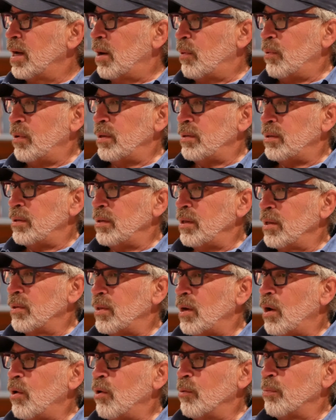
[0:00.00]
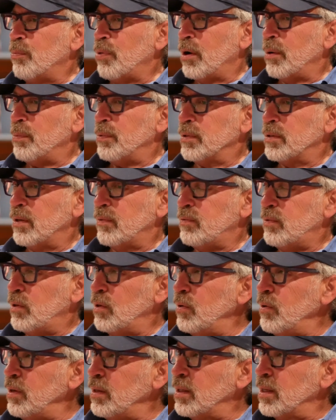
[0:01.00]
I want, the whole purpose of
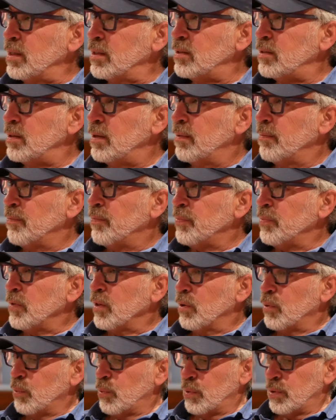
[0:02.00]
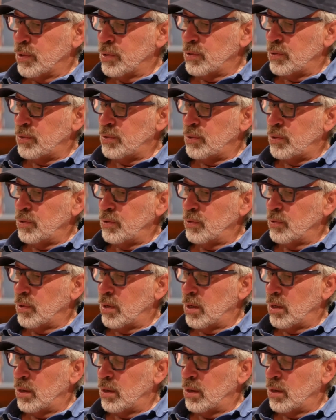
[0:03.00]
doing this was to